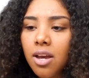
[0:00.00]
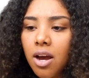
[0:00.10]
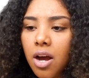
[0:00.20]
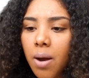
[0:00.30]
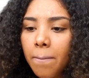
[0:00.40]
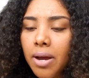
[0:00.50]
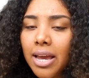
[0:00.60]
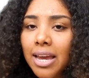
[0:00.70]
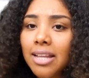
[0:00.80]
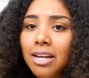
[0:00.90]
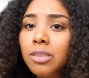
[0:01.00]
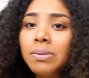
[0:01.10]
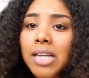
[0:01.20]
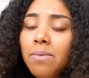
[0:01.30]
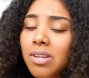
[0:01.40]
And there's
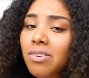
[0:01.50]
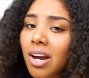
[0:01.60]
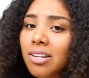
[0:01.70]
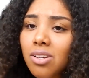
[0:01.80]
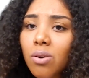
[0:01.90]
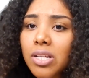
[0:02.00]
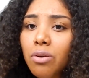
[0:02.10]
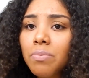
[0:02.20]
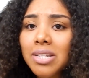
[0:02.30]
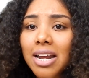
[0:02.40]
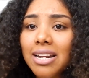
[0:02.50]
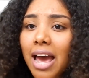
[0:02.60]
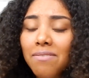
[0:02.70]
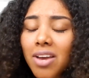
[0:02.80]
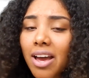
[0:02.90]
been times I've gotten to hotel rooms and I
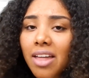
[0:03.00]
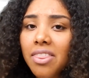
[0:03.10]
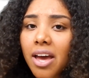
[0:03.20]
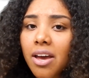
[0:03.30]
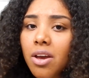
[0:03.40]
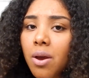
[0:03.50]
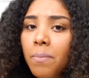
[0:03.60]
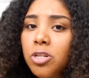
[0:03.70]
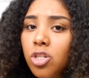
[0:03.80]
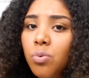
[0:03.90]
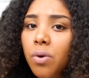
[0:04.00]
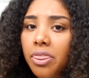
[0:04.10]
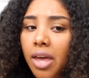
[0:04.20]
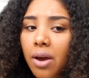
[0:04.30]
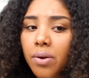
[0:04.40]
have not had that. But you
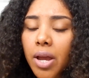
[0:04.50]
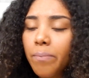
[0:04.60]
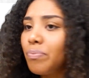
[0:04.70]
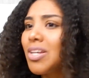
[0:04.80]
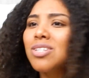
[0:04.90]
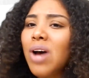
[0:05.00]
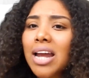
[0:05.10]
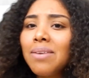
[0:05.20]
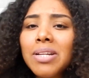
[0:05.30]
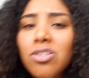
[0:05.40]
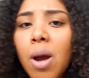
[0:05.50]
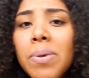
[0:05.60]
want that, okay? So I didn't mean to drop